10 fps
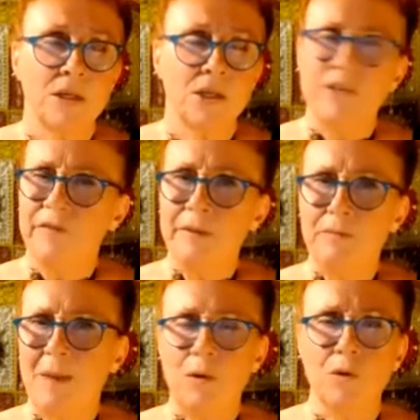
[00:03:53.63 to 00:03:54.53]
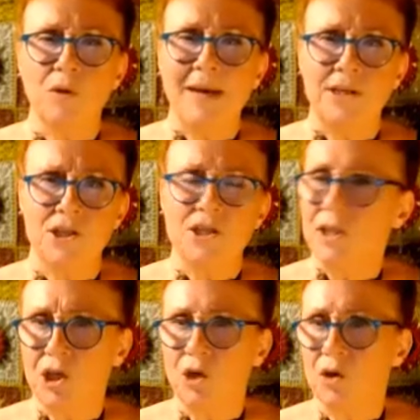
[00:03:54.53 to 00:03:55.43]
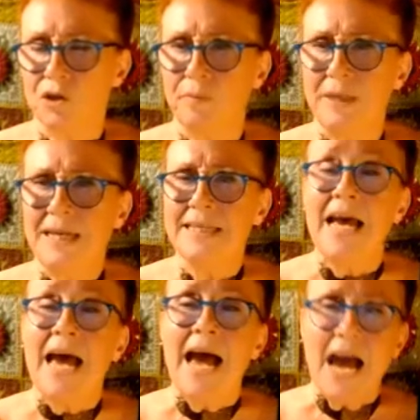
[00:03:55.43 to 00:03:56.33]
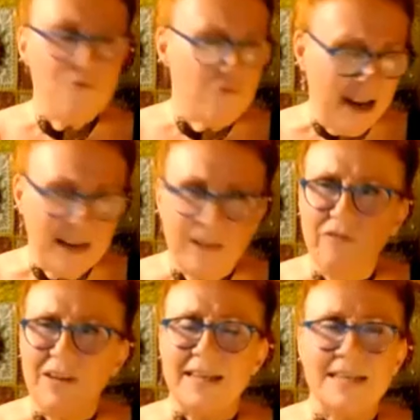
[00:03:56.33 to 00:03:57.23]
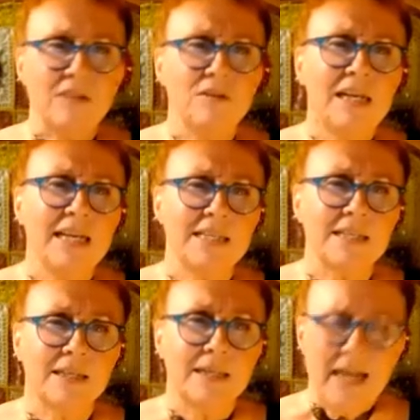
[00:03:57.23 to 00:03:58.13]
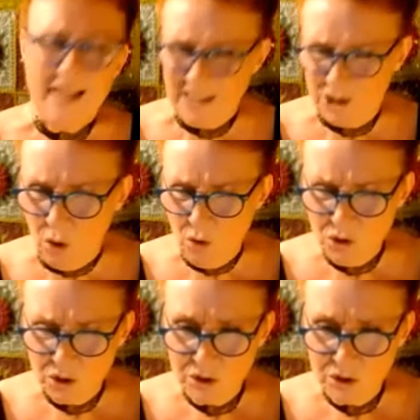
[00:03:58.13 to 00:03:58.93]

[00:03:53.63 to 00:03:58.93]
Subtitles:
She flipped back all the pages until she got to the bees and ran her finger down the list. "That's odd.